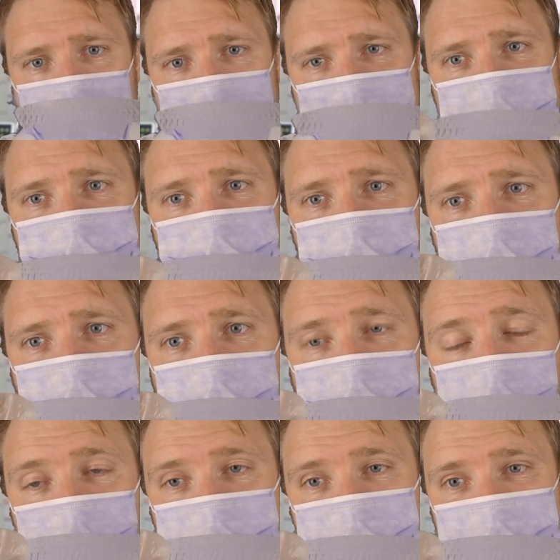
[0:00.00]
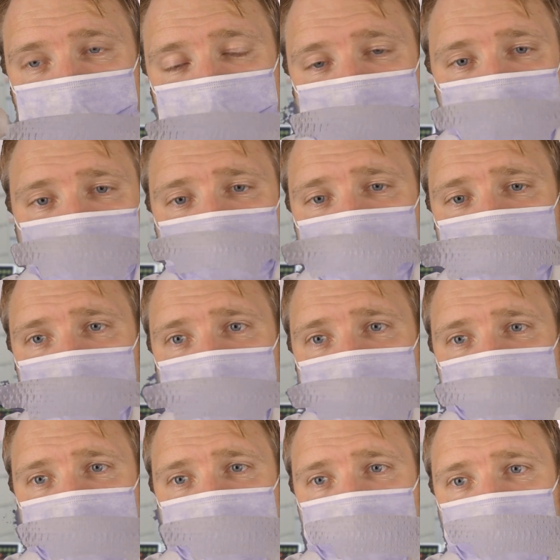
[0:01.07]
This is for the bottom set.
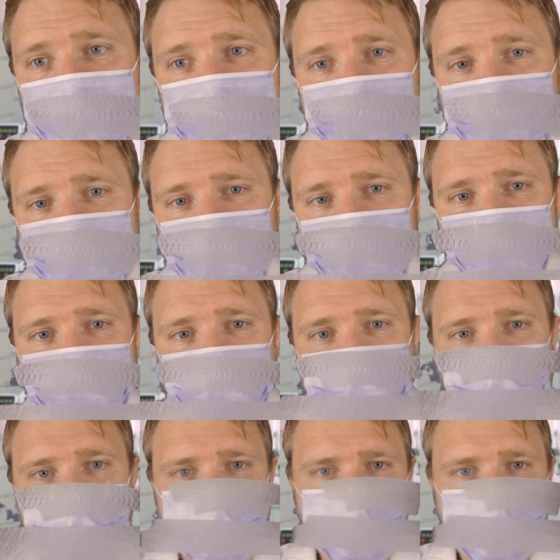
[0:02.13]
This is for the top set of teeth.